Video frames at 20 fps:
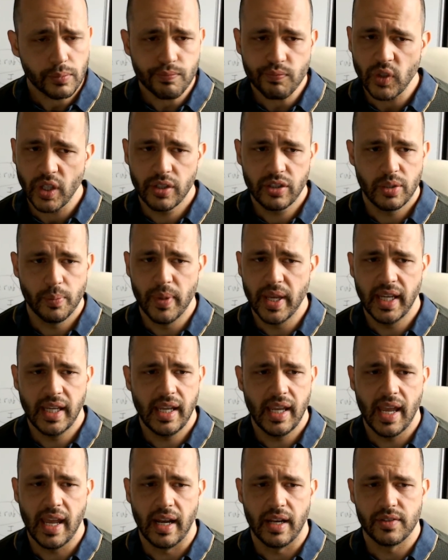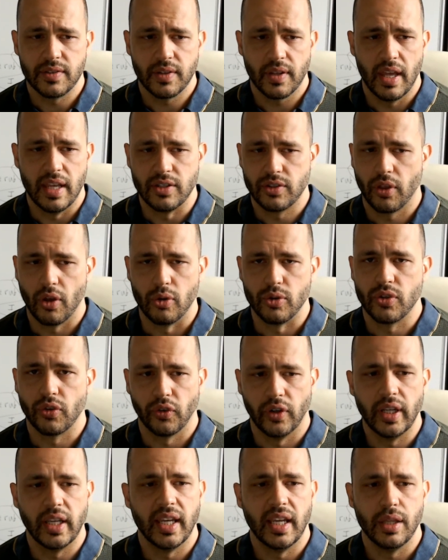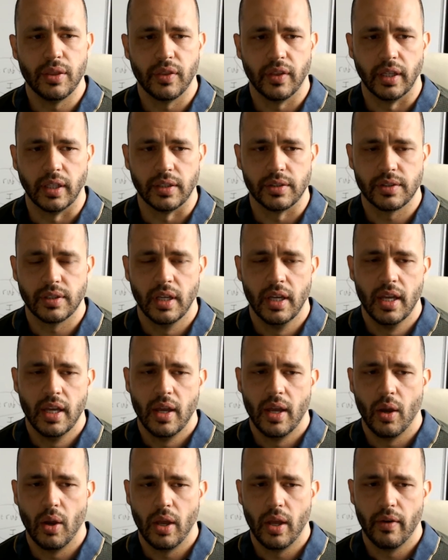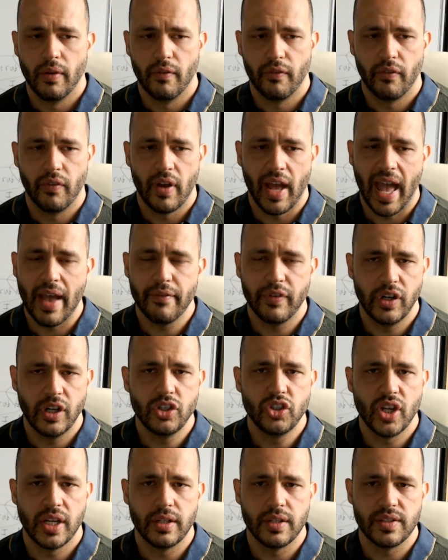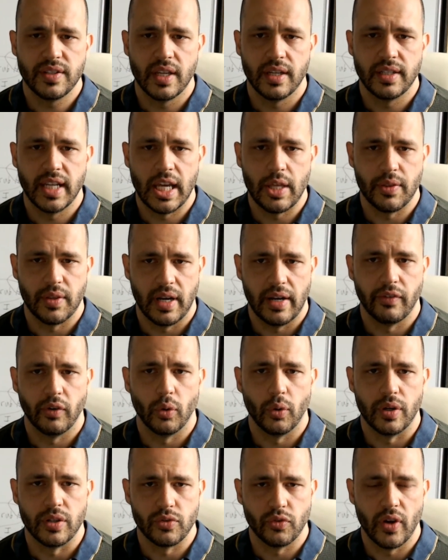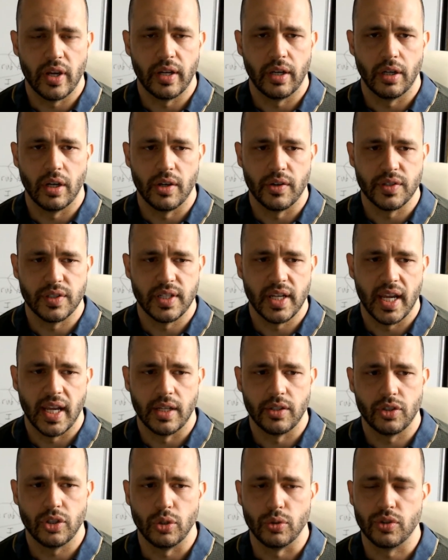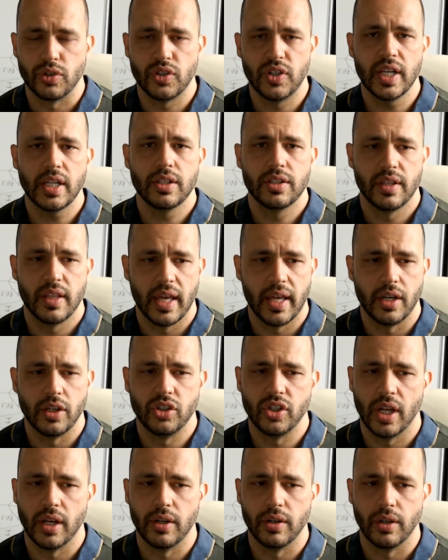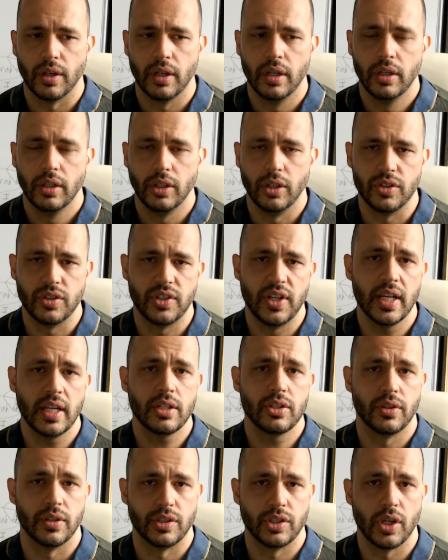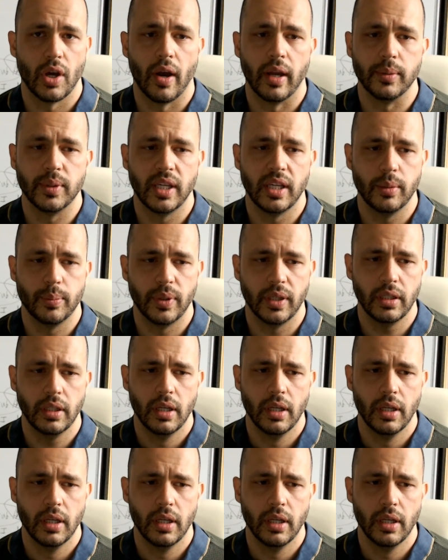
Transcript: To me, it's those three key things. Have an agenda sent out that everyone has read and understands. You stick to that agenda. You stick to the timekeeping.